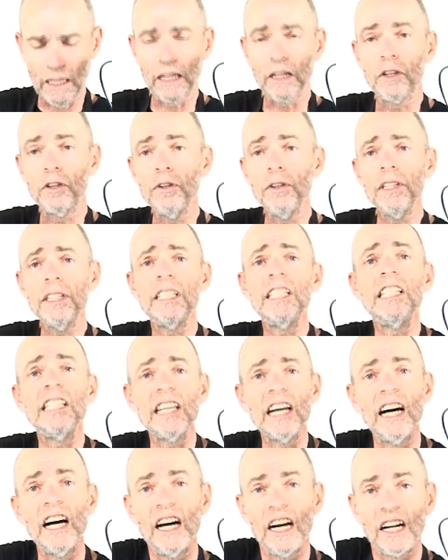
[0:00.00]
a good
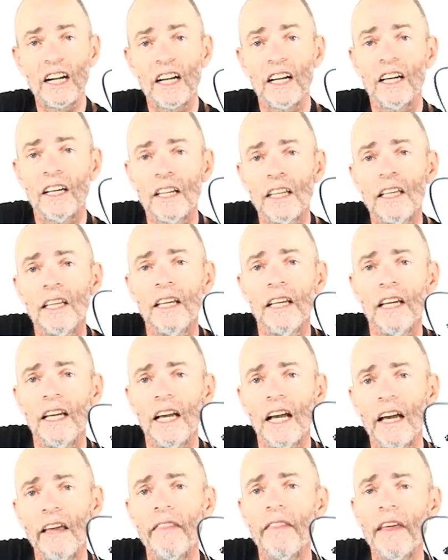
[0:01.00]
tug,
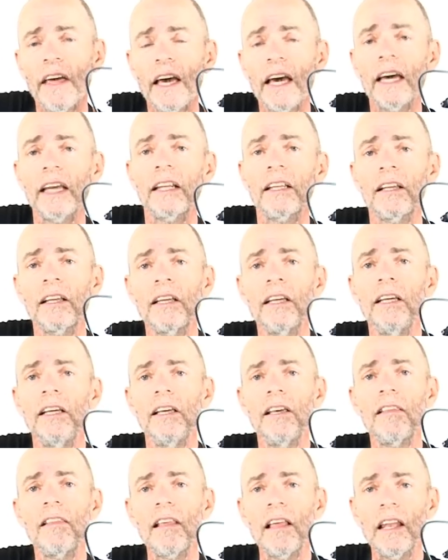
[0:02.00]
and that
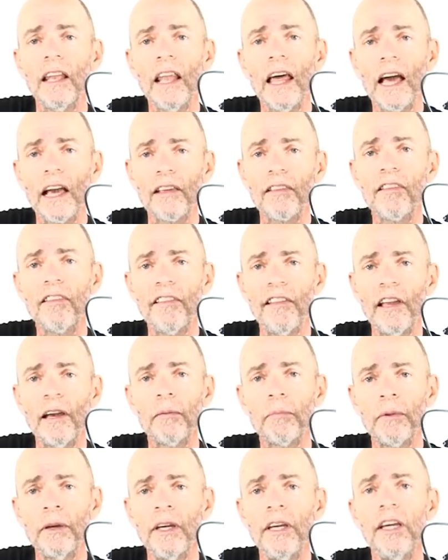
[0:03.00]
is the last
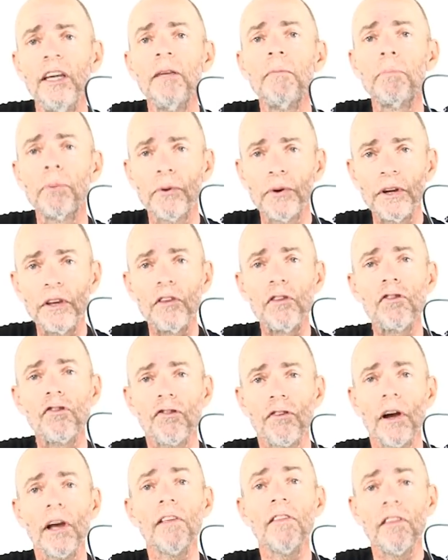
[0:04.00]
step in
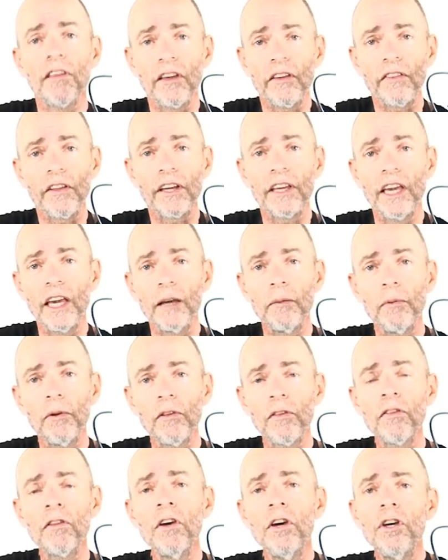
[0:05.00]
pre-stressing the
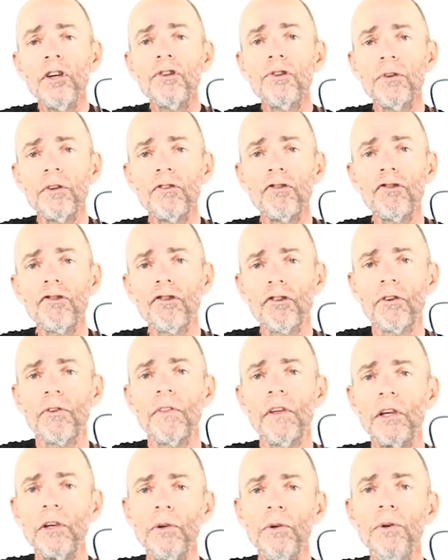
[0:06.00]
cables to ensure
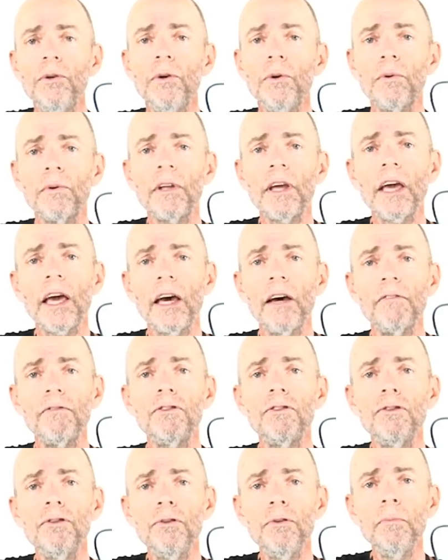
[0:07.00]
that you don't
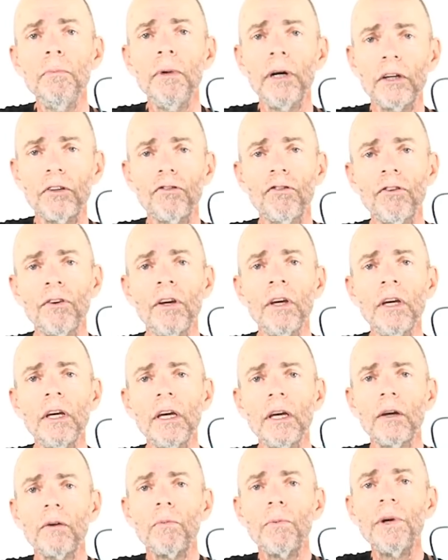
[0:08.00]
have too much
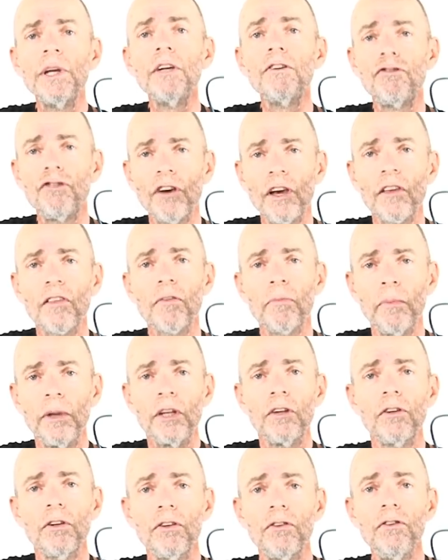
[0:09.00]

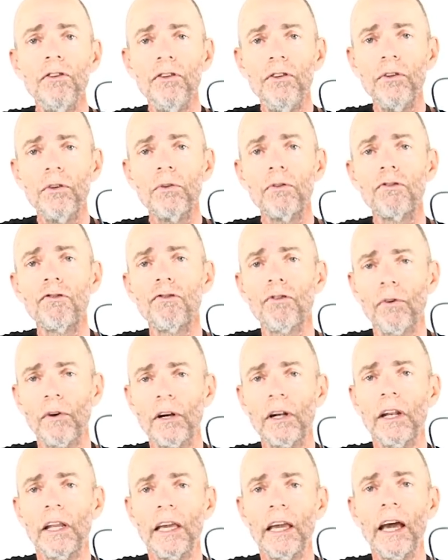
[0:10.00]
readjustment to do
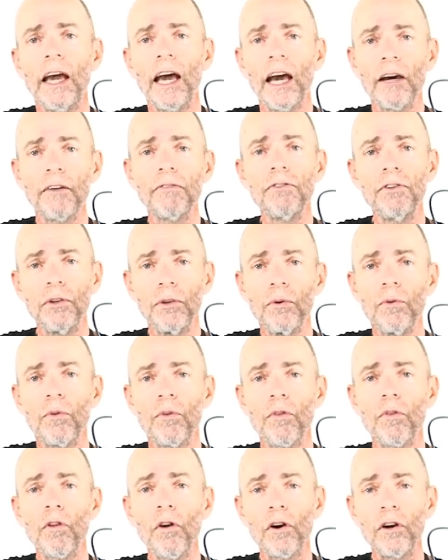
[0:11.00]
shortly after you
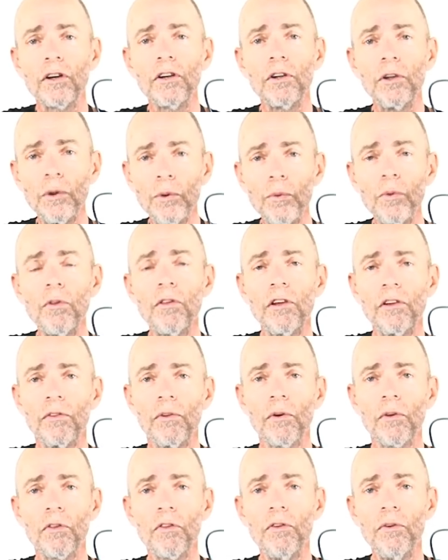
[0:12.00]
start using
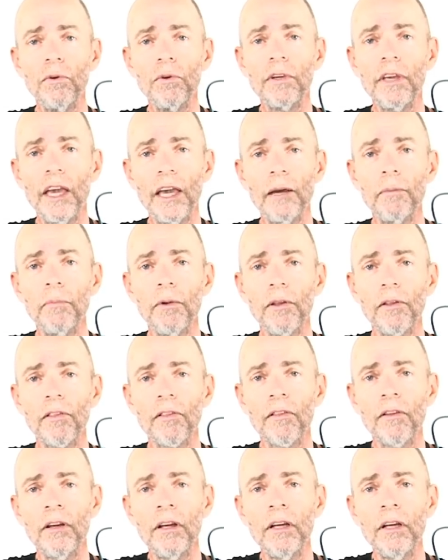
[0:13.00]
those new cables.